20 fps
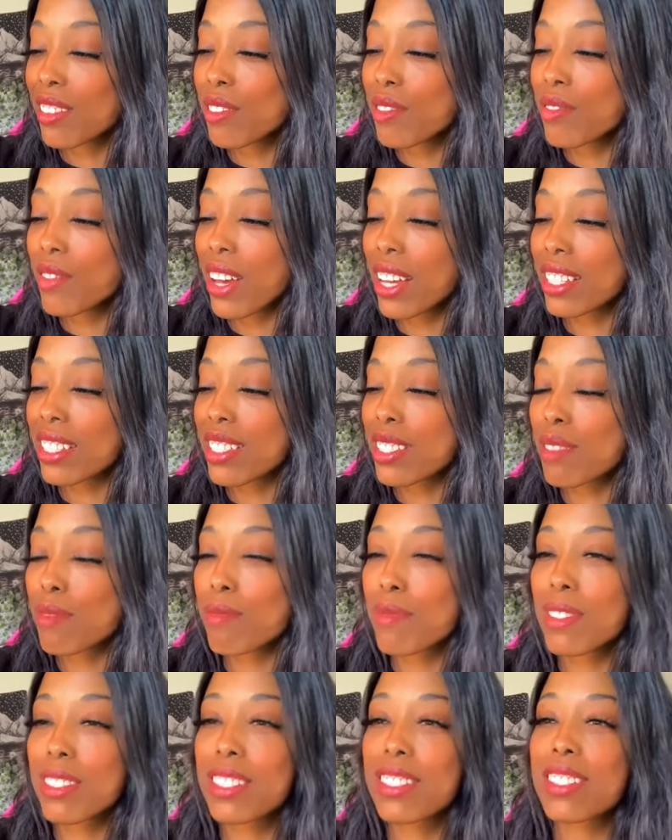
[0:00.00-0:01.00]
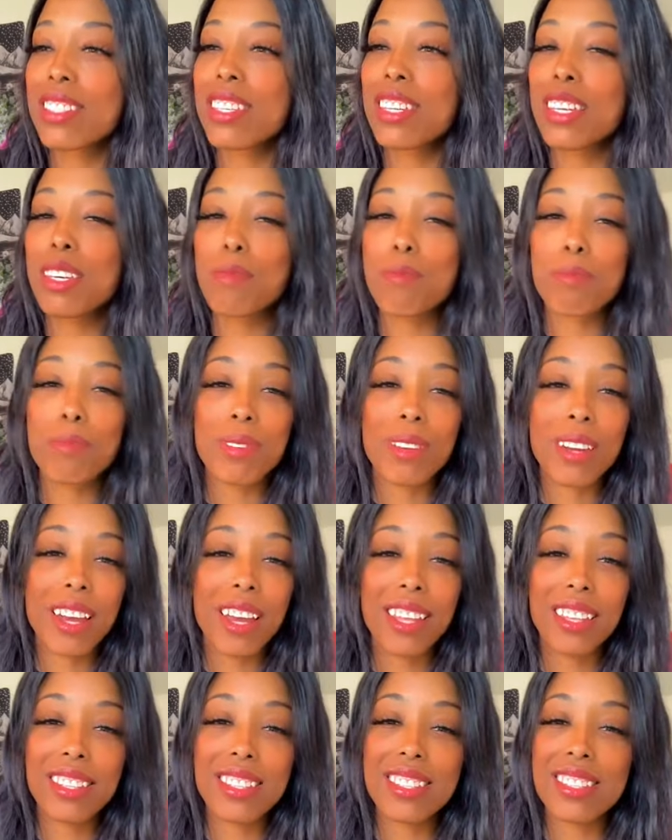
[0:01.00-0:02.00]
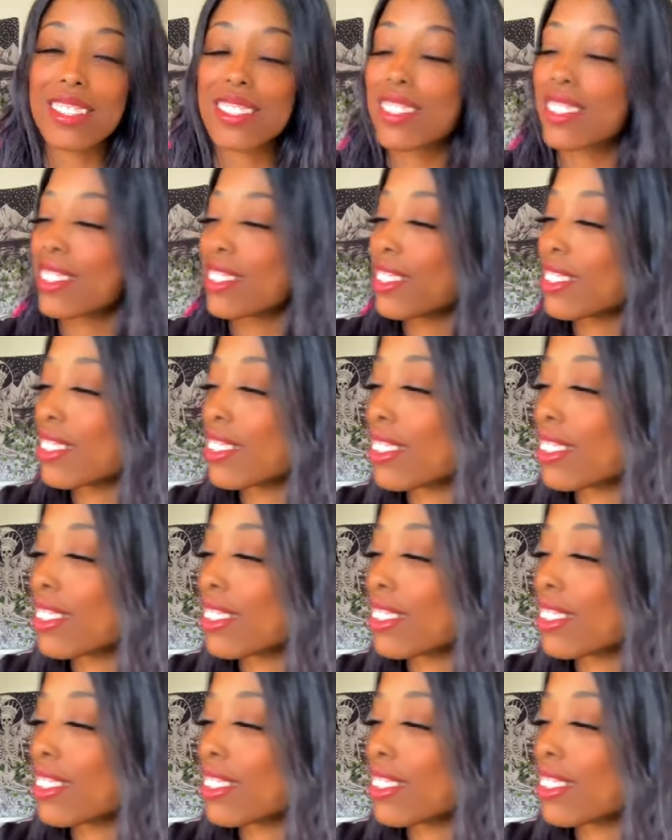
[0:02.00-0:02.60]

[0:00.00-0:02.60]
Invite some deep breaths.